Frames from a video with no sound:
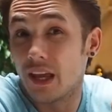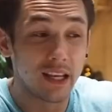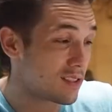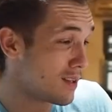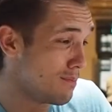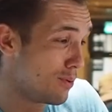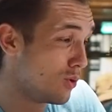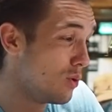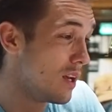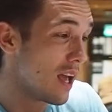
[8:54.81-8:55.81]
It's
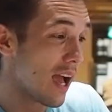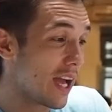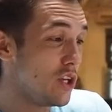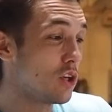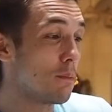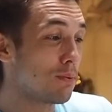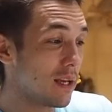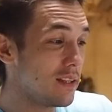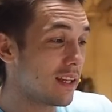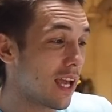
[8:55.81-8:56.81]
simple, and you can
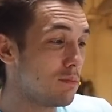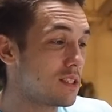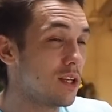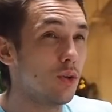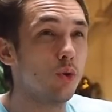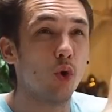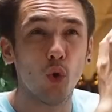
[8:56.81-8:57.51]
play the game still.